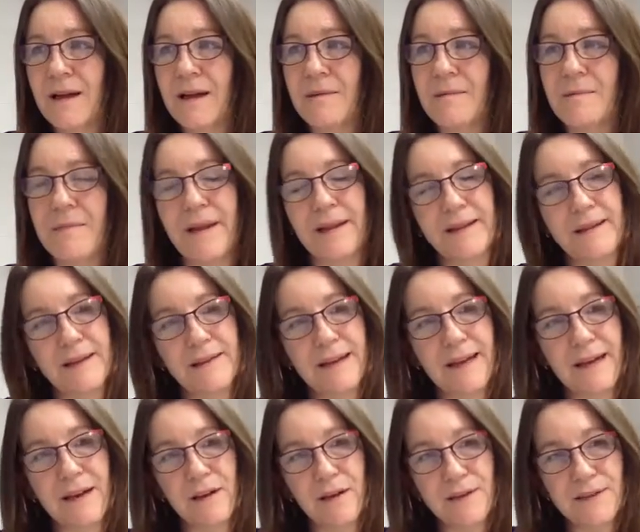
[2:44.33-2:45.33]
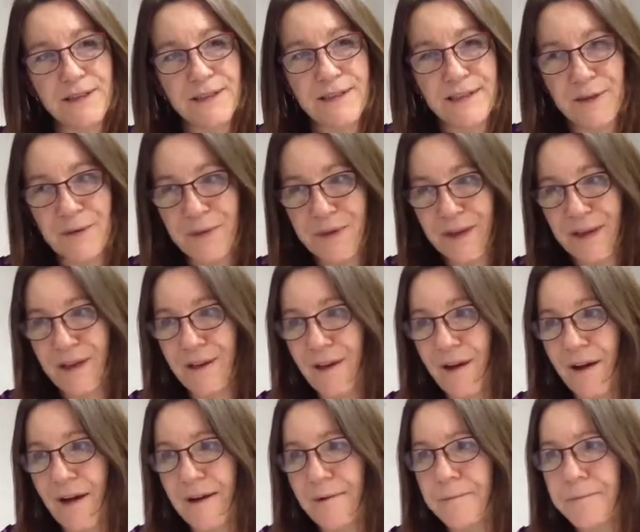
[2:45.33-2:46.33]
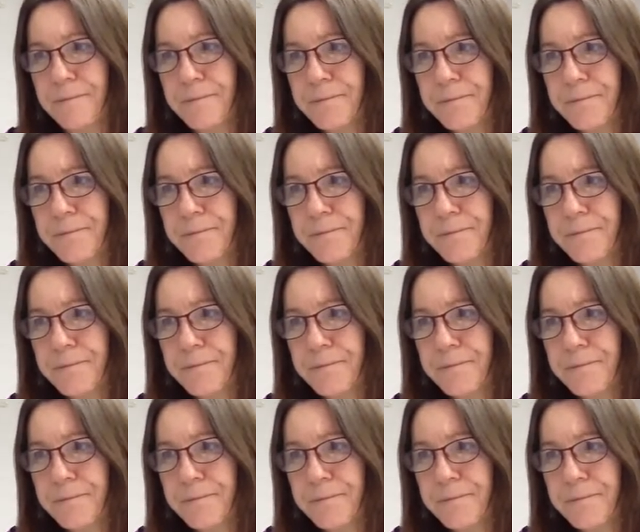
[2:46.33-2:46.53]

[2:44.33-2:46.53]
meant that they close a deal with a client.